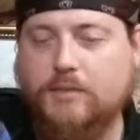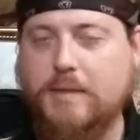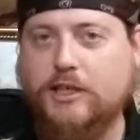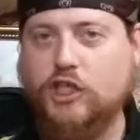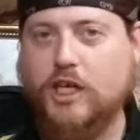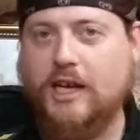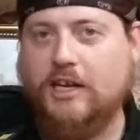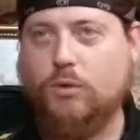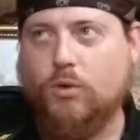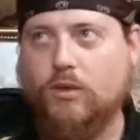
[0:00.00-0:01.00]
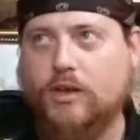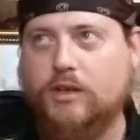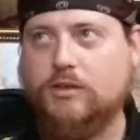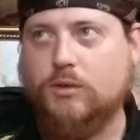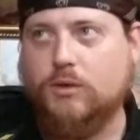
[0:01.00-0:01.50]
Magishine or
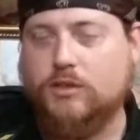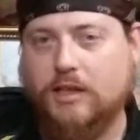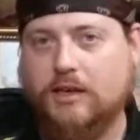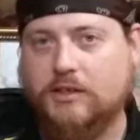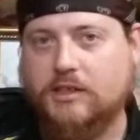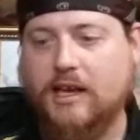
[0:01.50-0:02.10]
Solaris